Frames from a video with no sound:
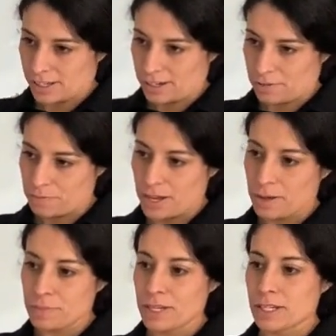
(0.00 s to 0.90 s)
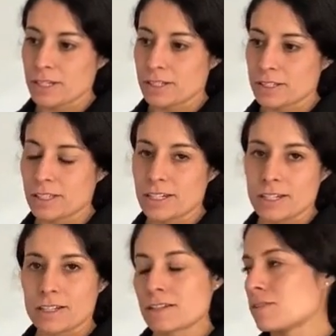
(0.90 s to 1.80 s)
It may be
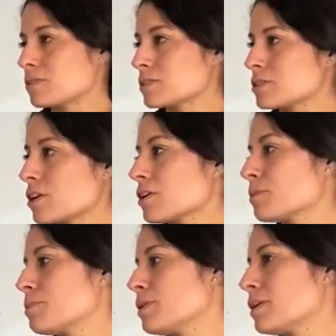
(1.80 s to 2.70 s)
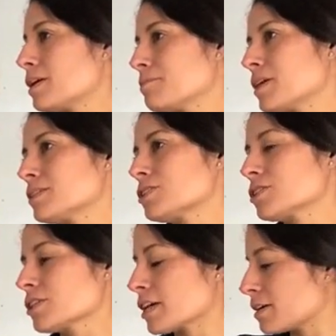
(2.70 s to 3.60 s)
linen or tarp, I'm not
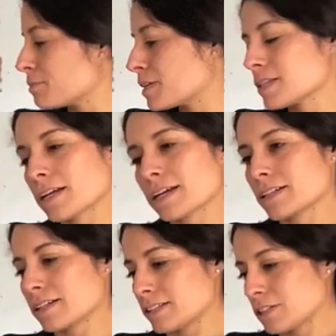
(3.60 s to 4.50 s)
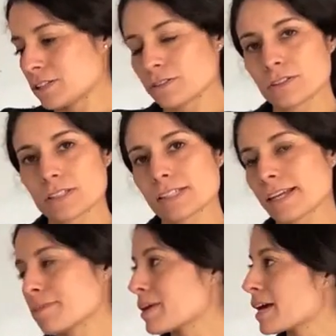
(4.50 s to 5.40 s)
sure yet, but likely to the
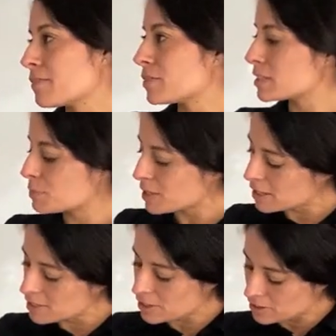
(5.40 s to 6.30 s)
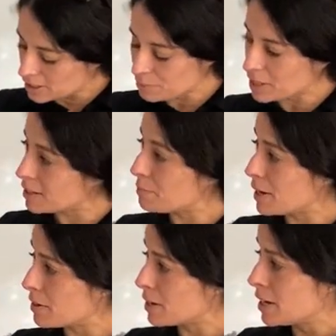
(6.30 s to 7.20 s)
same canvas, because there's something
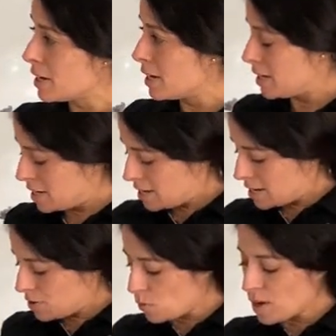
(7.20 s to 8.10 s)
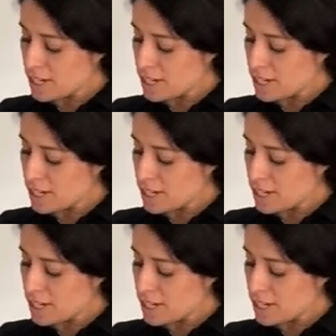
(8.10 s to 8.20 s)
about one